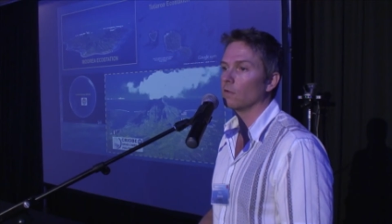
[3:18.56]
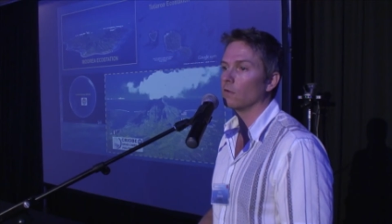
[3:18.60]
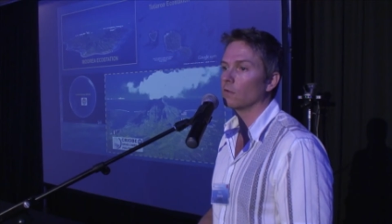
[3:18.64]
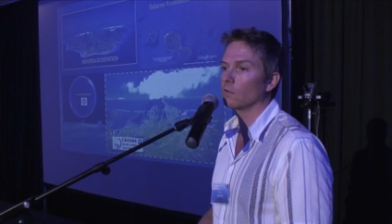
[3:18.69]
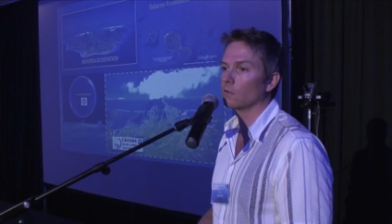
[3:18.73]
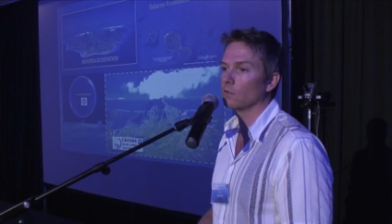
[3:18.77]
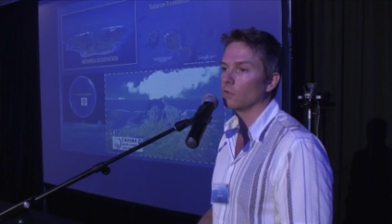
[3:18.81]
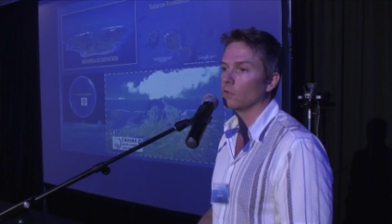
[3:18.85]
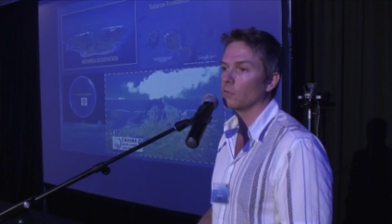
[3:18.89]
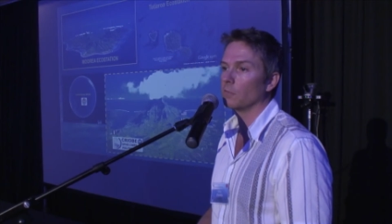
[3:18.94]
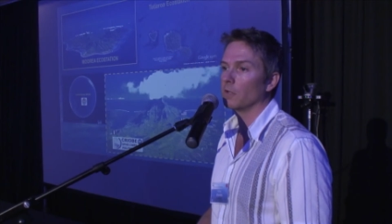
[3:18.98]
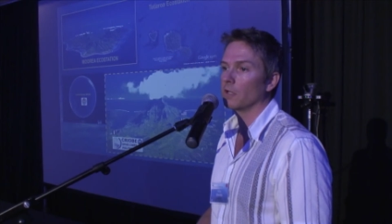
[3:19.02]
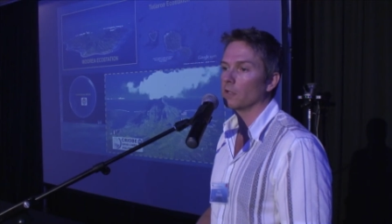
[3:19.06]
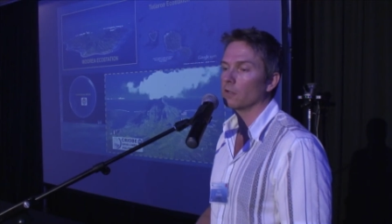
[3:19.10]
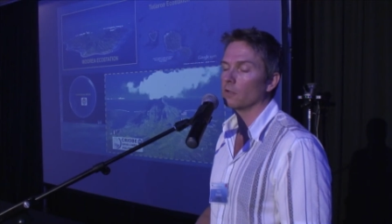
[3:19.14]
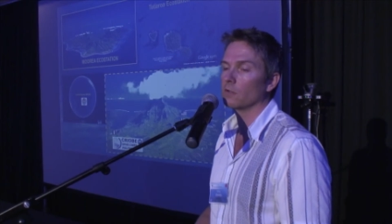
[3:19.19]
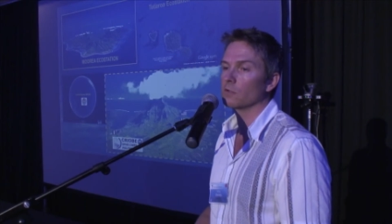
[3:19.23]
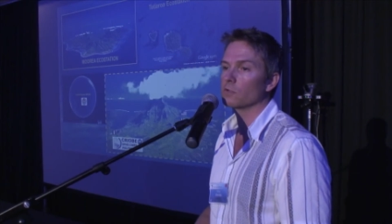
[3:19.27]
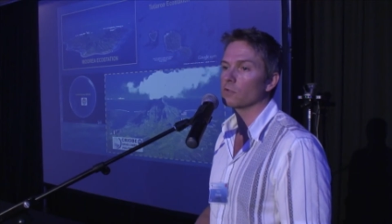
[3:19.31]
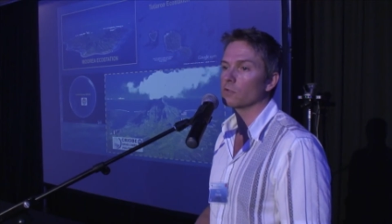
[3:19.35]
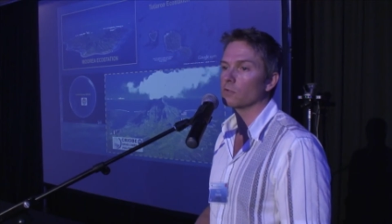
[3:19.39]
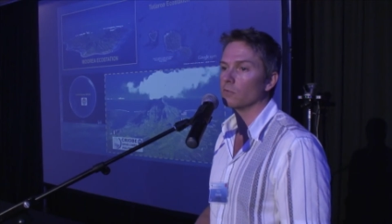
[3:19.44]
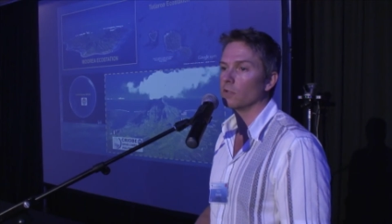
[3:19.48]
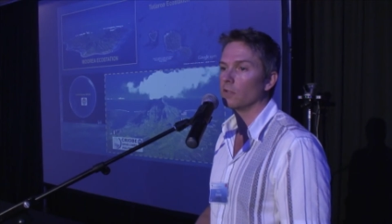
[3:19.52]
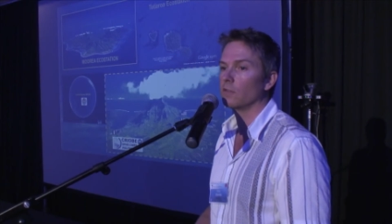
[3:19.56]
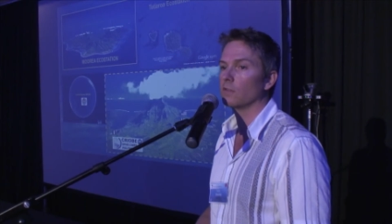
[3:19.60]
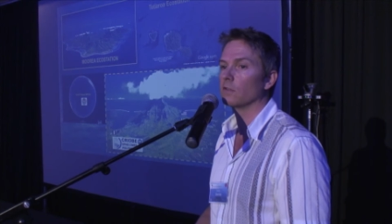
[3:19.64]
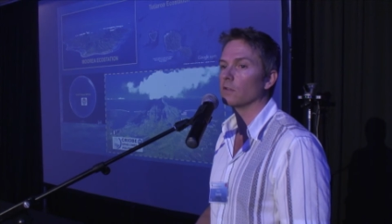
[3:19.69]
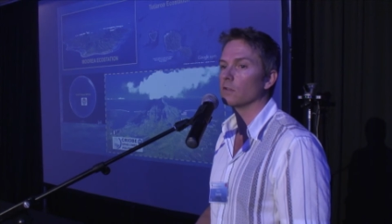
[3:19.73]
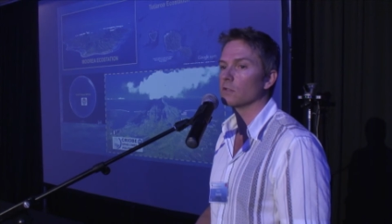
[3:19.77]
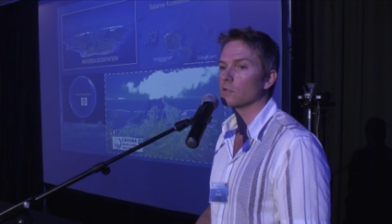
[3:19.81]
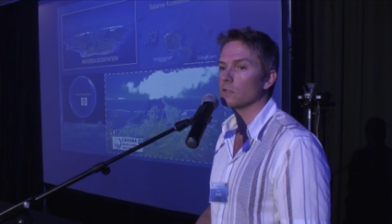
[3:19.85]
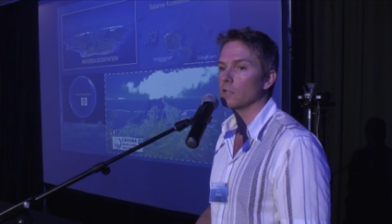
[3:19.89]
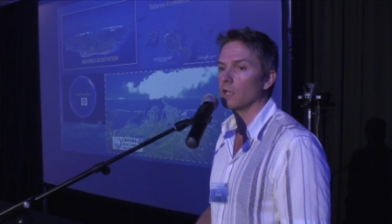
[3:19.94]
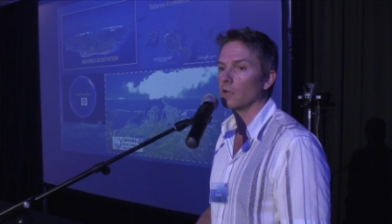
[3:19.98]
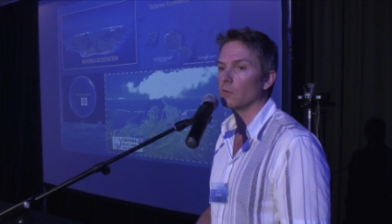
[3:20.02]
its long-term ecological
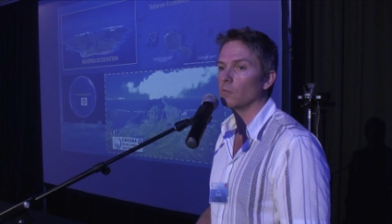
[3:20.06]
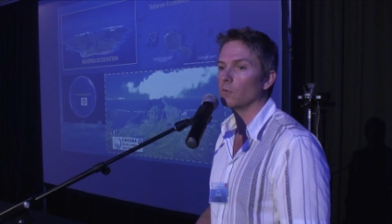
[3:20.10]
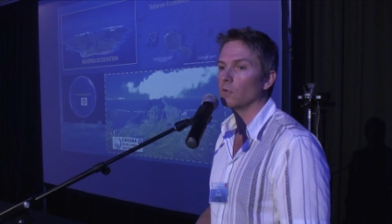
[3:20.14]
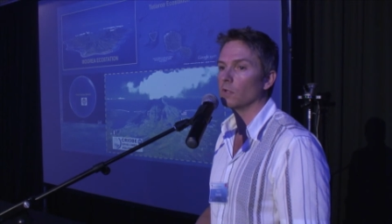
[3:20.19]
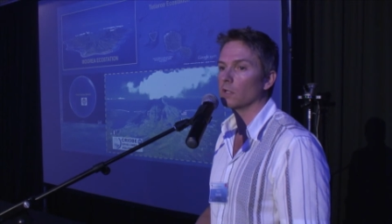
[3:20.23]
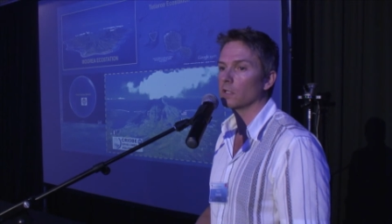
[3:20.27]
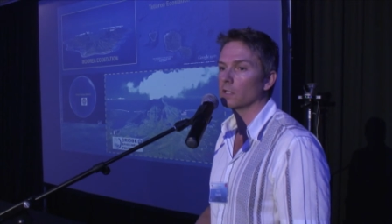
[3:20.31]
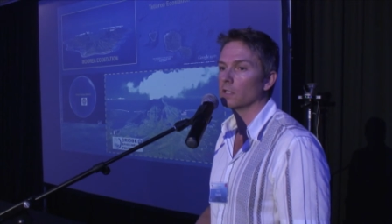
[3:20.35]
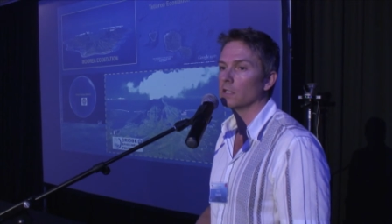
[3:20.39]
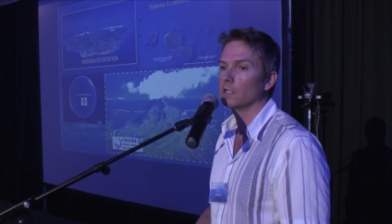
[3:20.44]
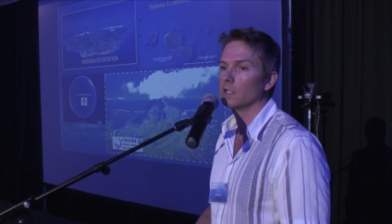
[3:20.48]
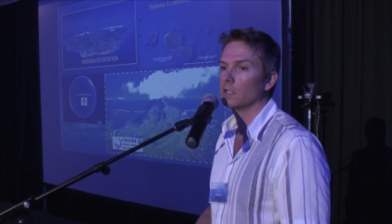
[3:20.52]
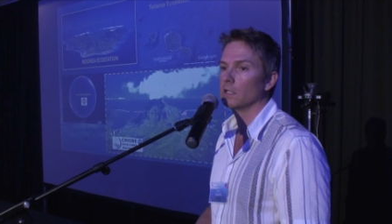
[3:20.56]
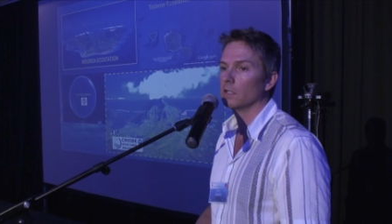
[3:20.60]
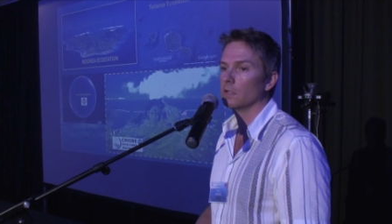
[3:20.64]
research network